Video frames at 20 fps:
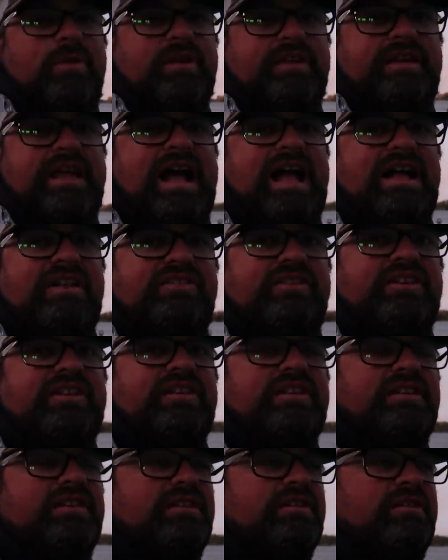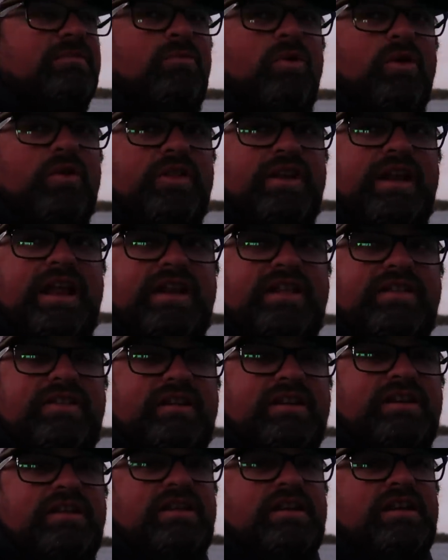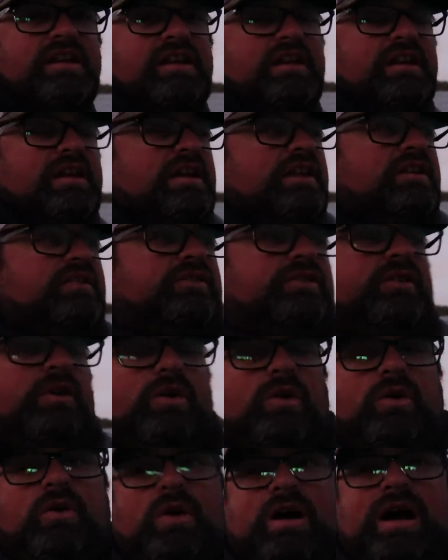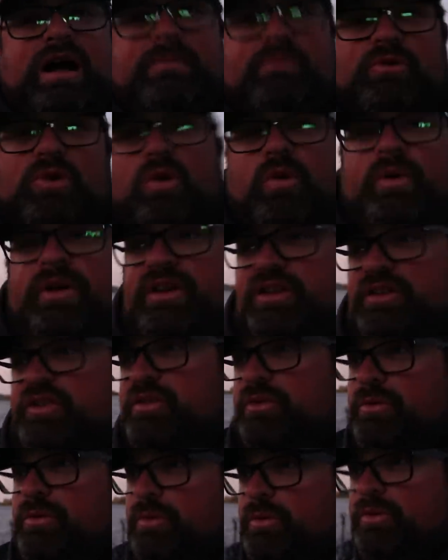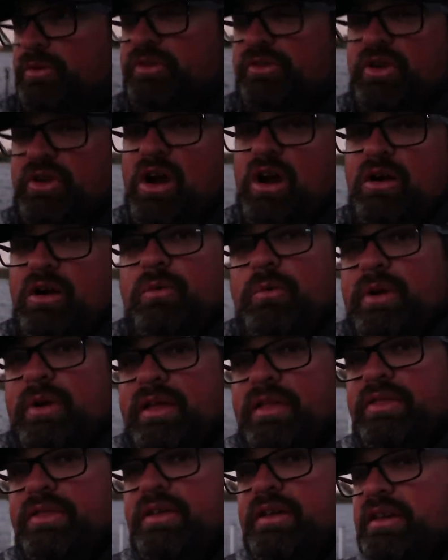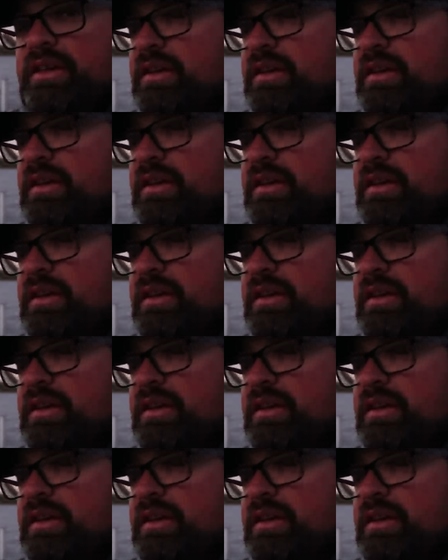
one casting more than anything. So I'm going to start with